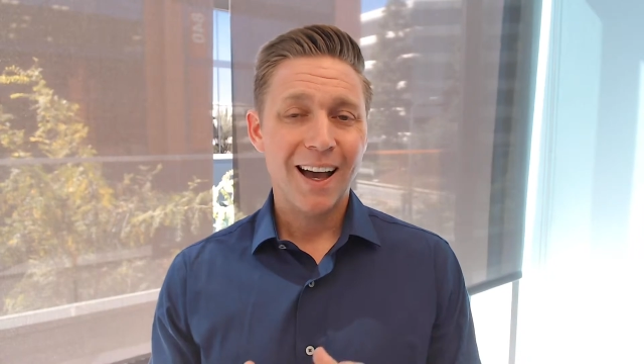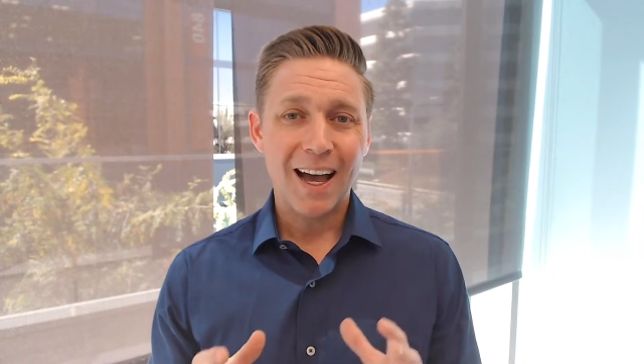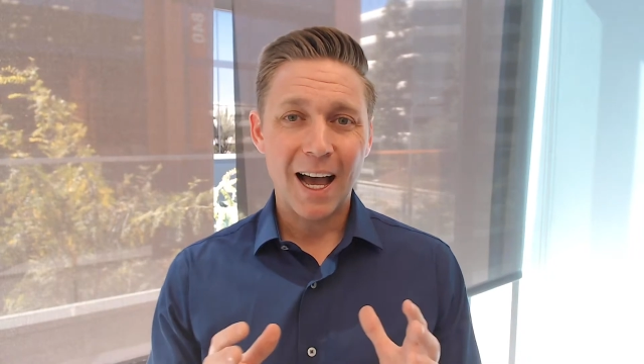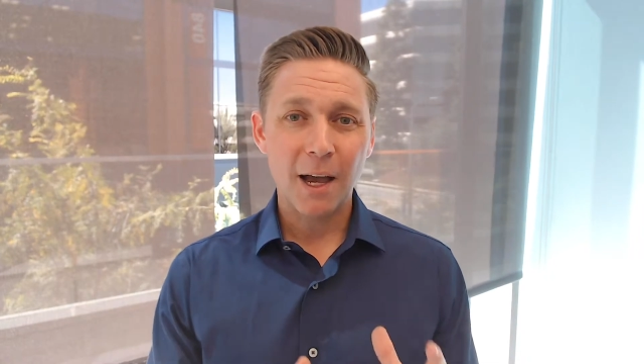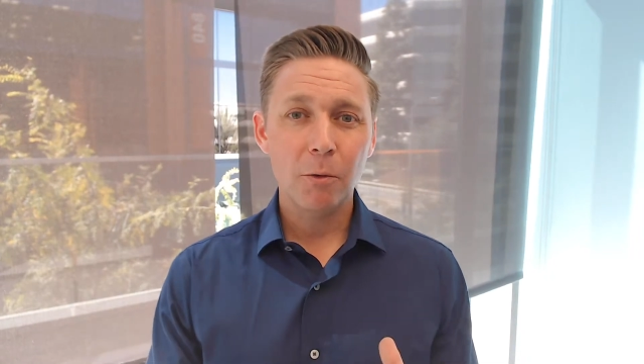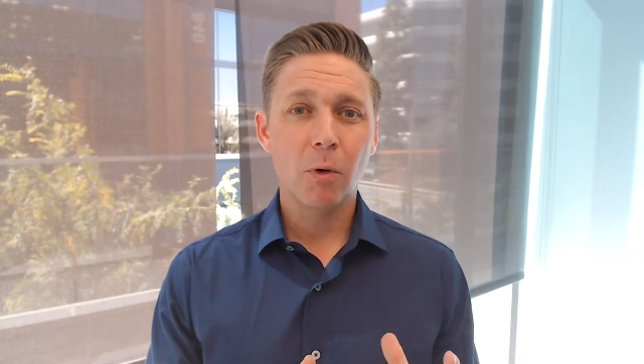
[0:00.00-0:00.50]

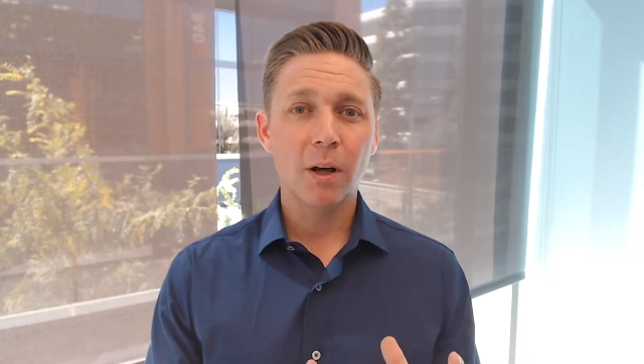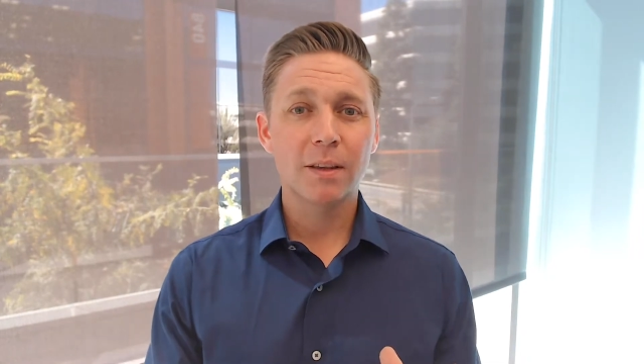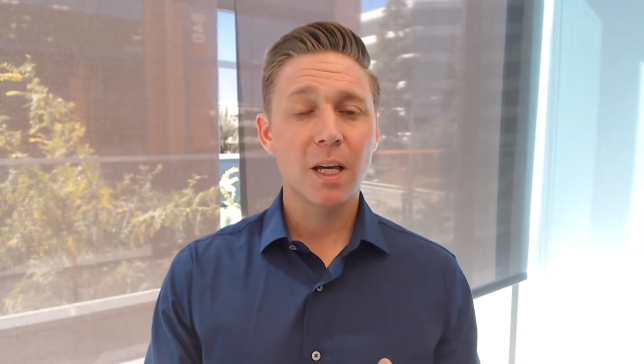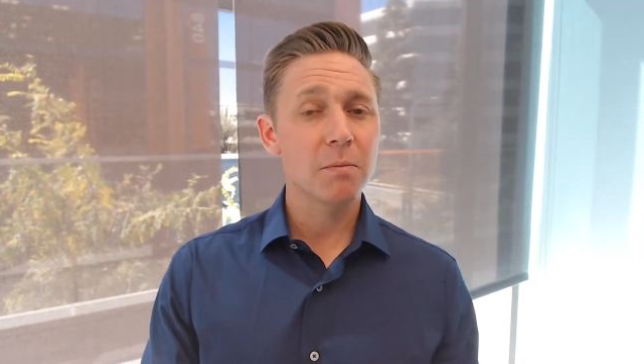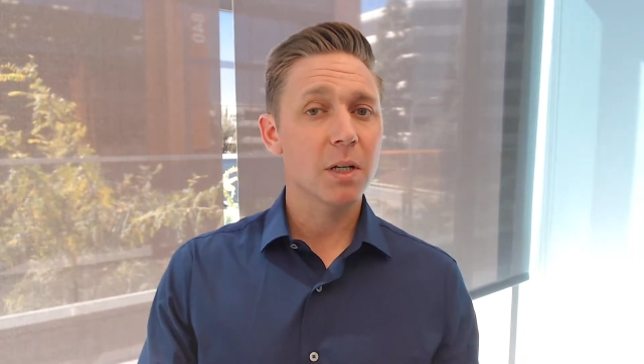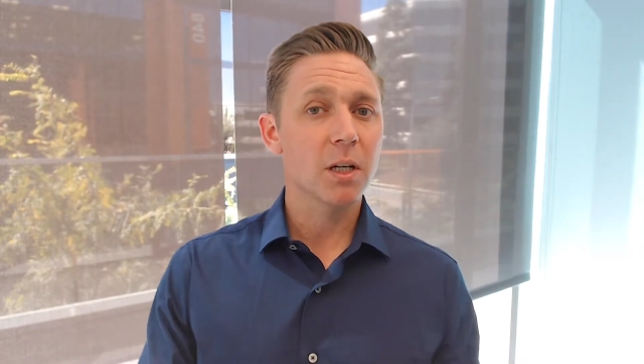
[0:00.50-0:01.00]
I want
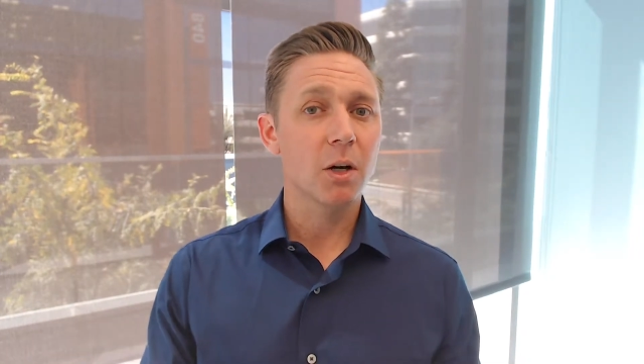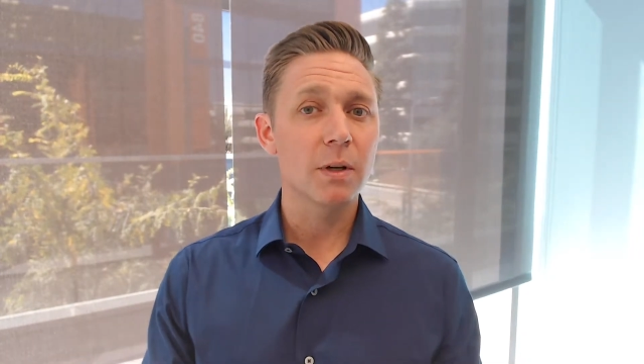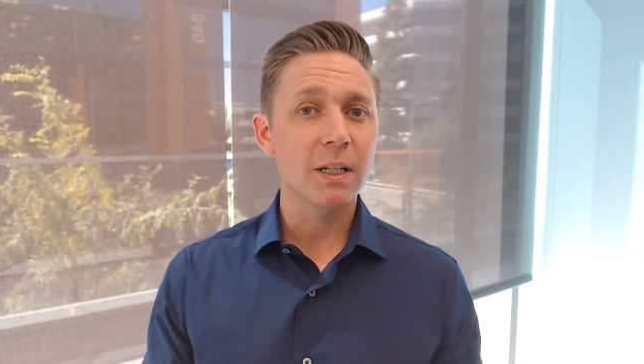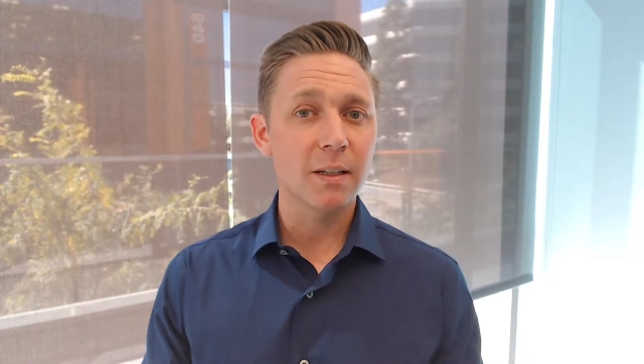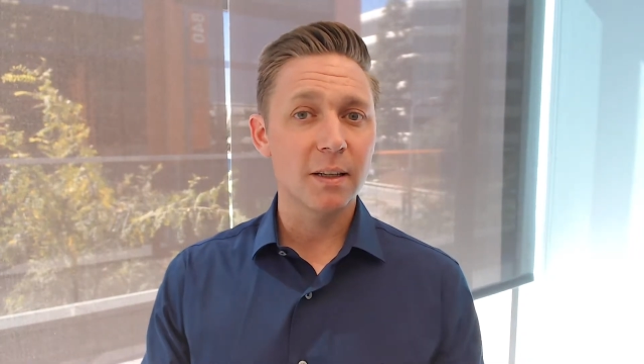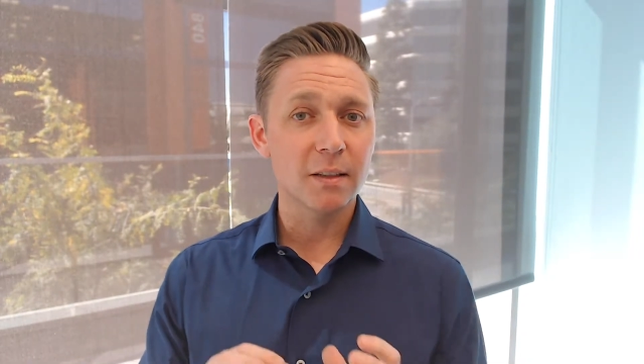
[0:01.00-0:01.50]
them to go
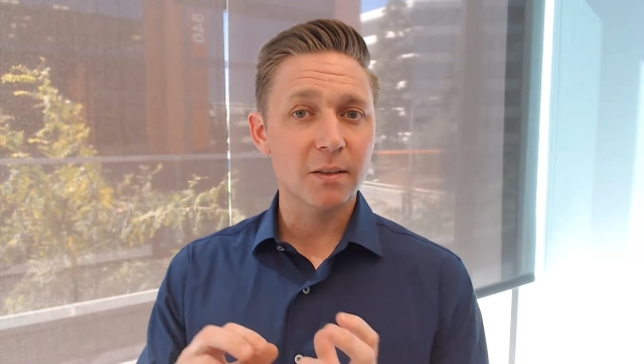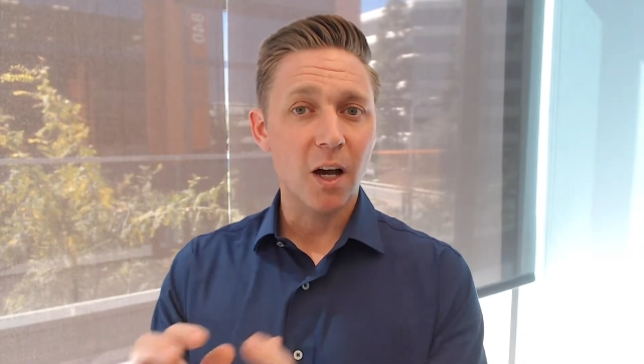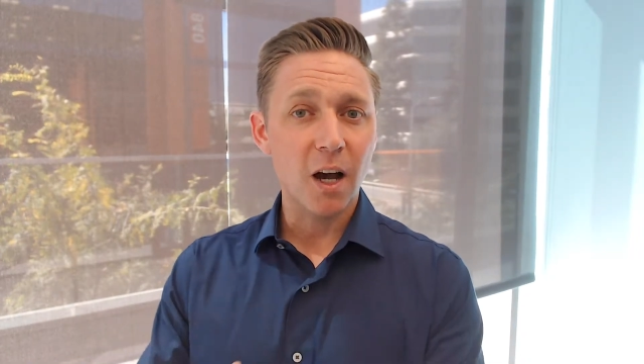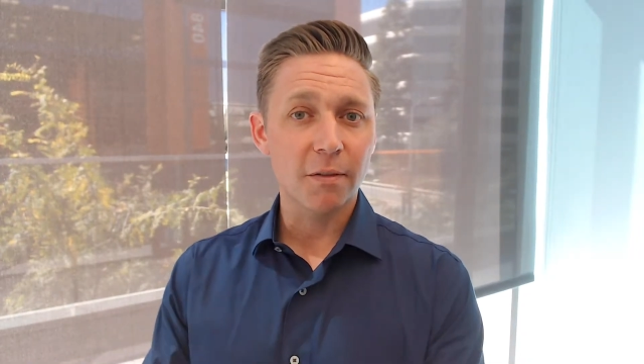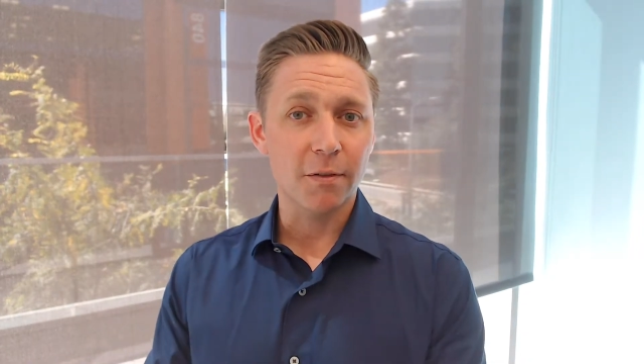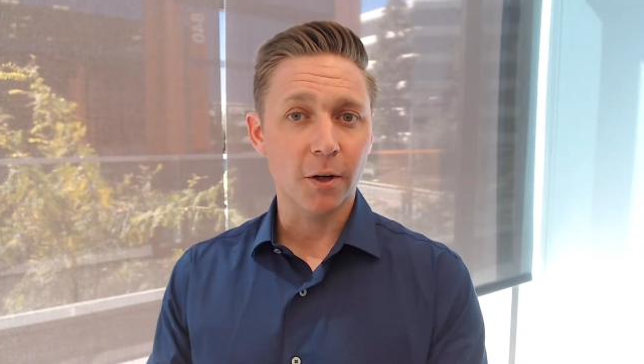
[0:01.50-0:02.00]
into this
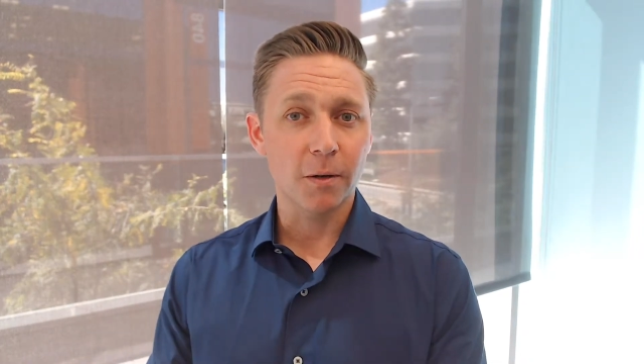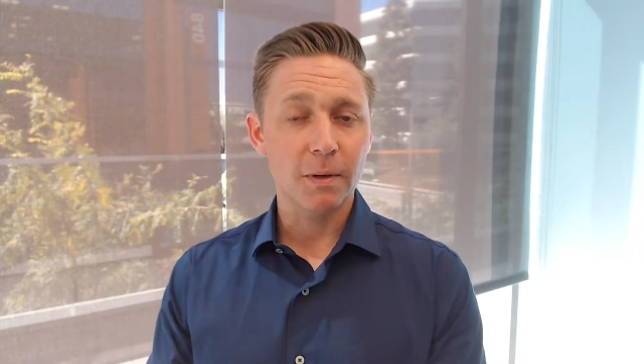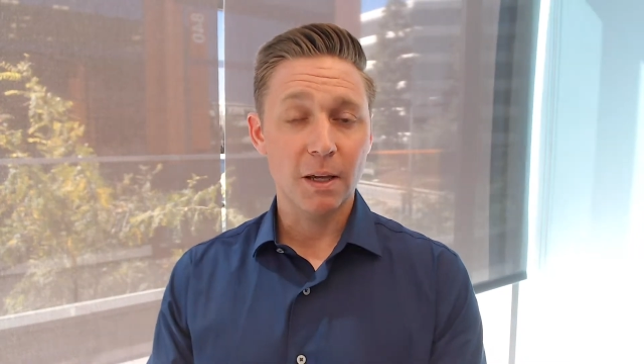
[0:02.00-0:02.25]
offer,